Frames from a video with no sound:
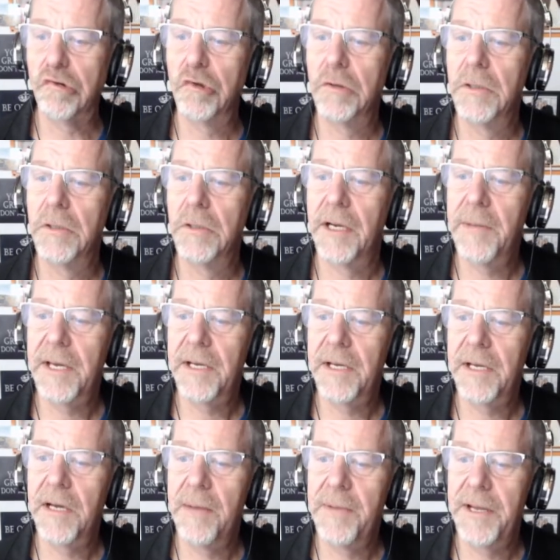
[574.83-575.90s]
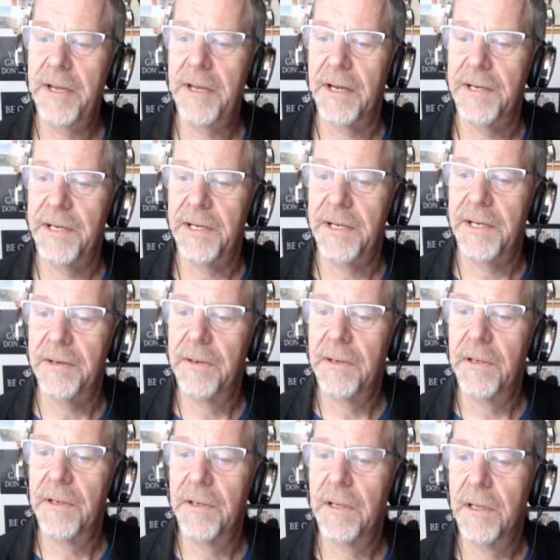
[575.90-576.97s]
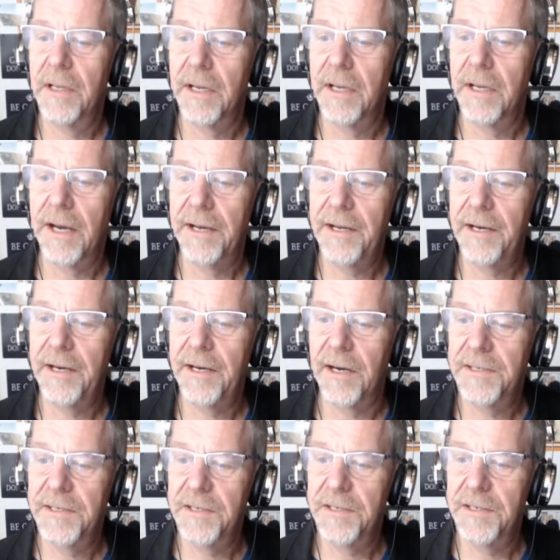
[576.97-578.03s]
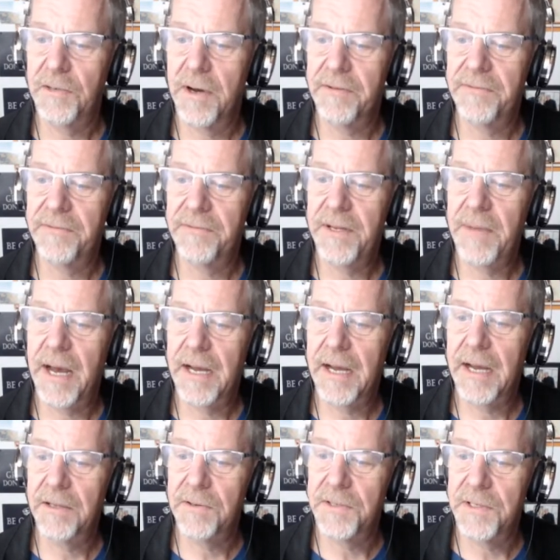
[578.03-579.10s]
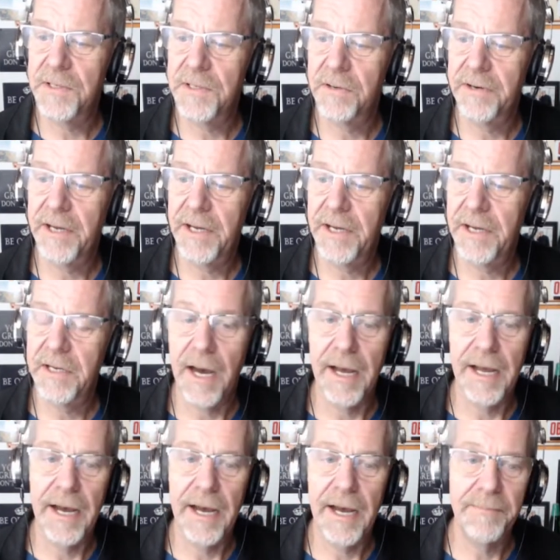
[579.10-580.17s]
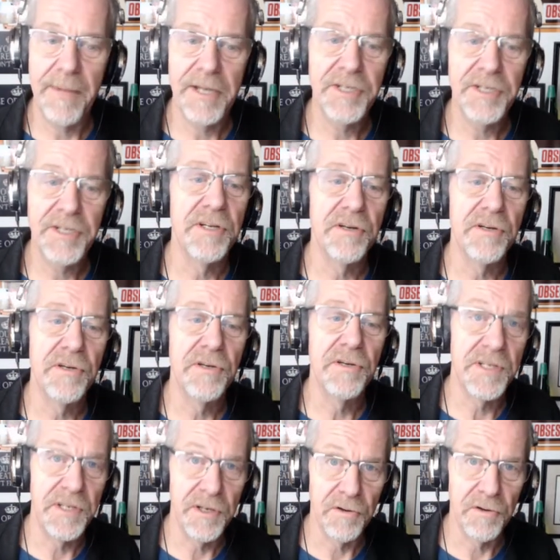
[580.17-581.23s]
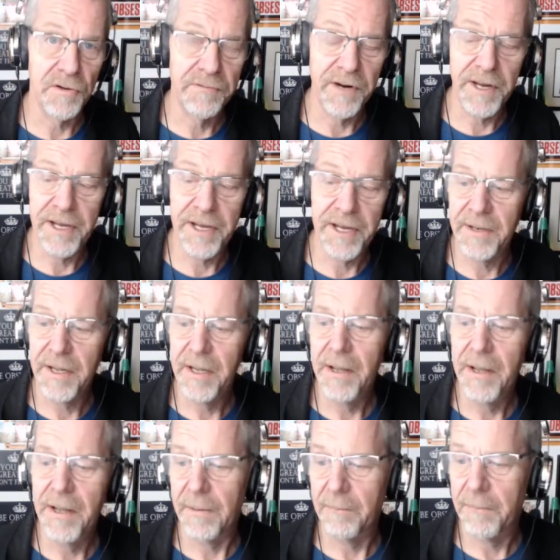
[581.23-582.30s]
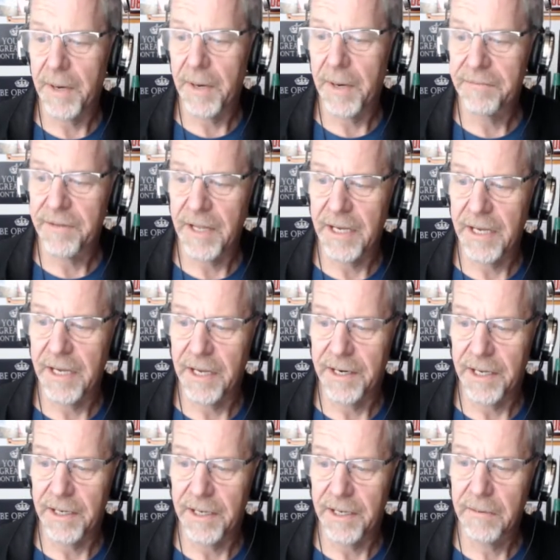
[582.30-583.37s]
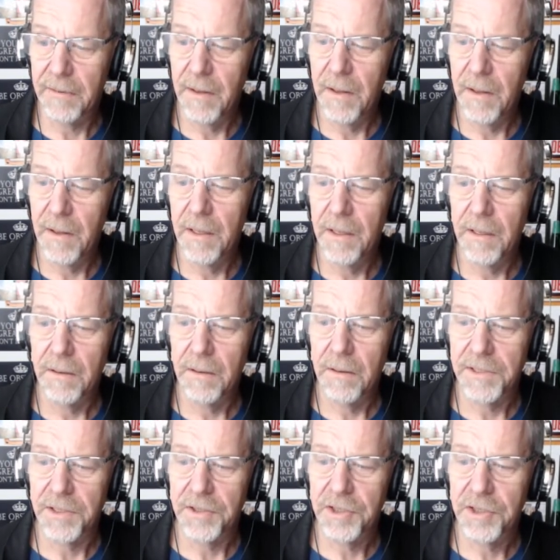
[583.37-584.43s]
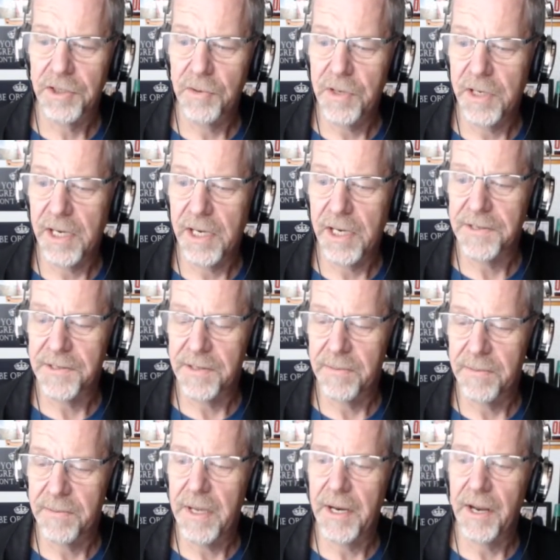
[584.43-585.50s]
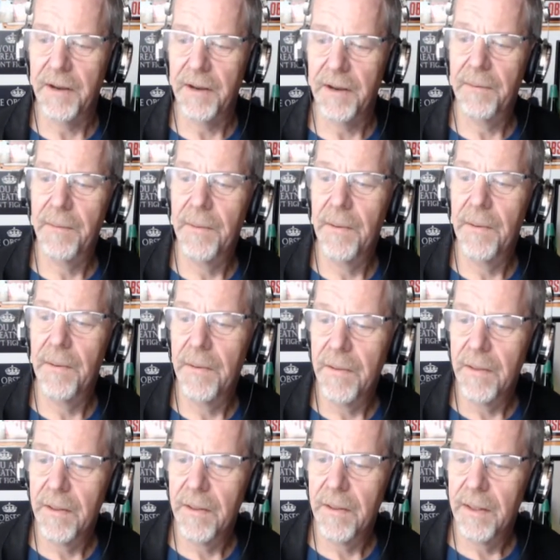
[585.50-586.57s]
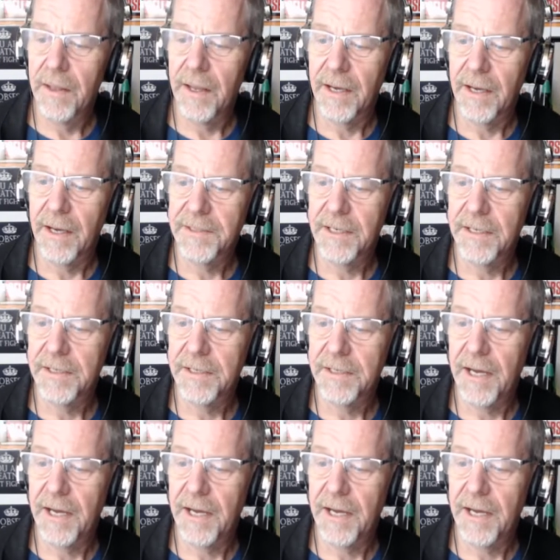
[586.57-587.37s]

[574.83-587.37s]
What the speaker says: Did I make a comment? I did. Yeah, here. I said, do you want feedback using overhead? I mentioned you're using your overhead butterfly lighting, which I'll show you guys in a minute. I said,